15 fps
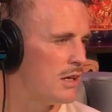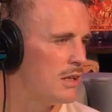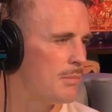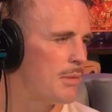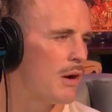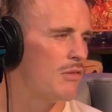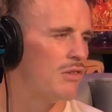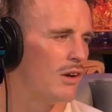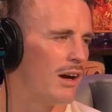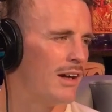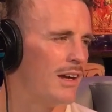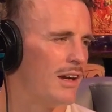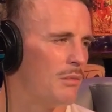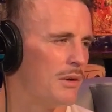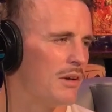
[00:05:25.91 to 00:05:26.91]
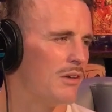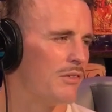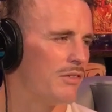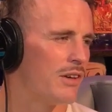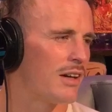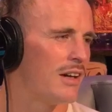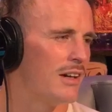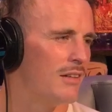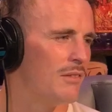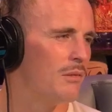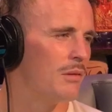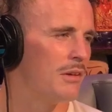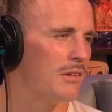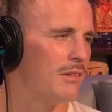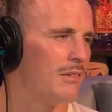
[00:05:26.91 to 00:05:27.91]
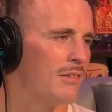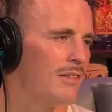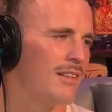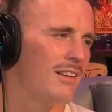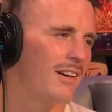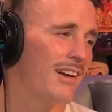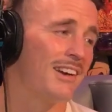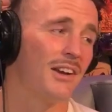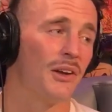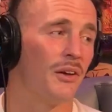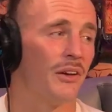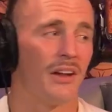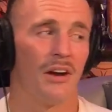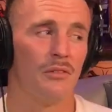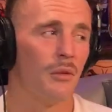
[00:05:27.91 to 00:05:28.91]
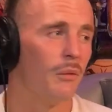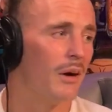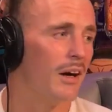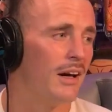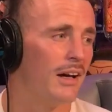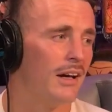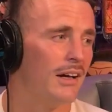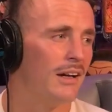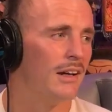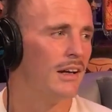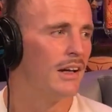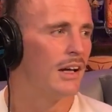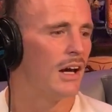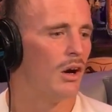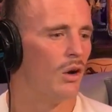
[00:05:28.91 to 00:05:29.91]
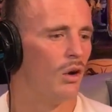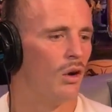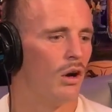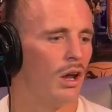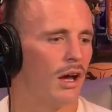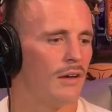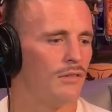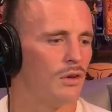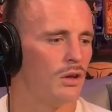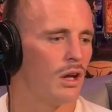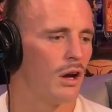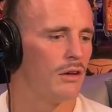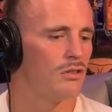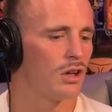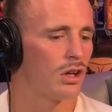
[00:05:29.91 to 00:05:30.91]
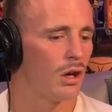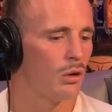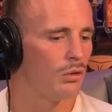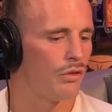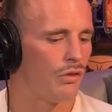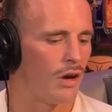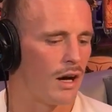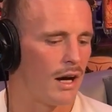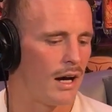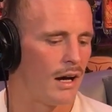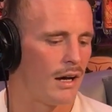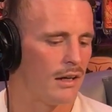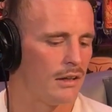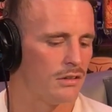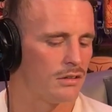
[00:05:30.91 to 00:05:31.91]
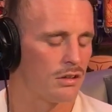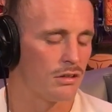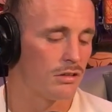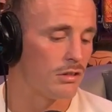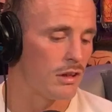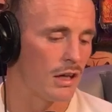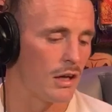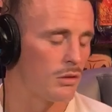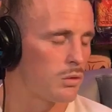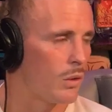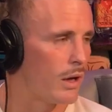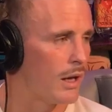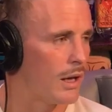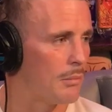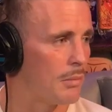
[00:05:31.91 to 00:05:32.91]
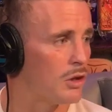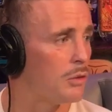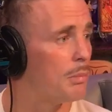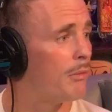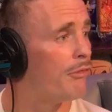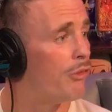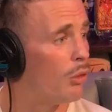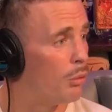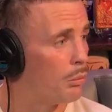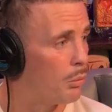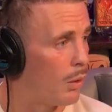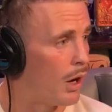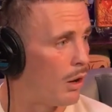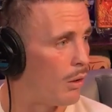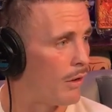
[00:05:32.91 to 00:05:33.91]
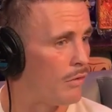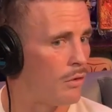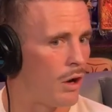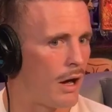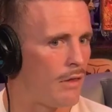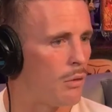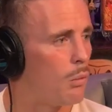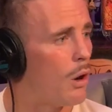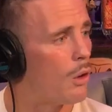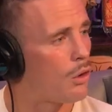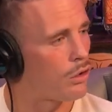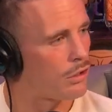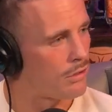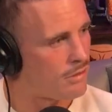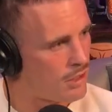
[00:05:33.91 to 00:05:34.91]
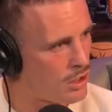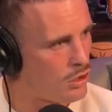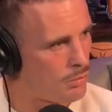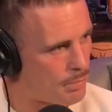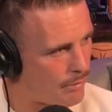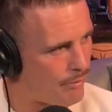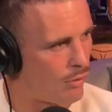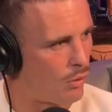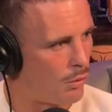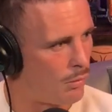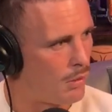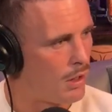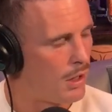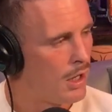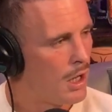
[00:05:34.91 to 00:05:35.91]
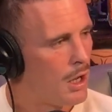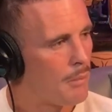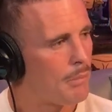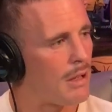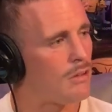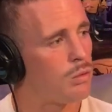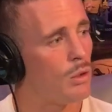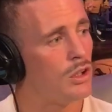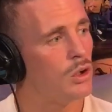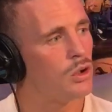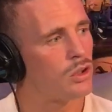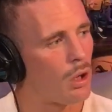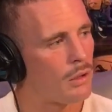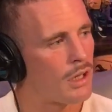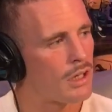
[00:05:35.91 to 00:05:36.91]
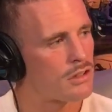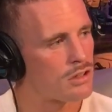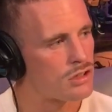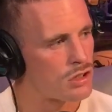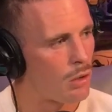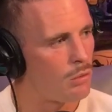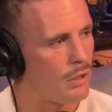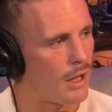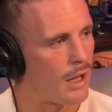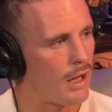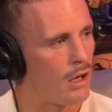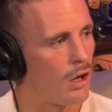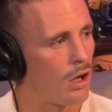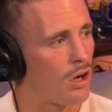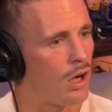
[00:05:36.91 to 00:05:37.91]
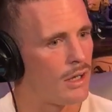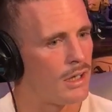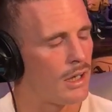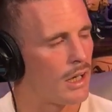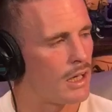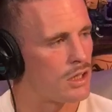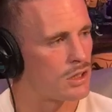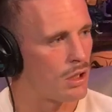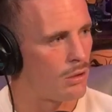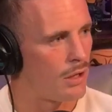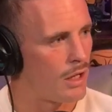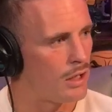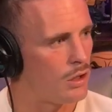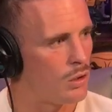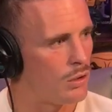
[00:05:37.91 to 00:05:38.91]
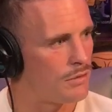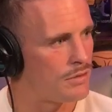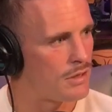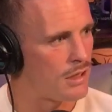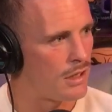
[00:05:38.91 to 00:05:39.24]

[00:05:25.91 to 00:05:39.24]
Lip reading: You're both like, yeah, we got fucking, like, it could have gone either way. Or, like, if you know it's a close fight and it's just, yeah, it's one of them, but you perform well and, and the world got to see you perform. But it's when you don't get to show that. Like, I didn't get to show that in the UFC.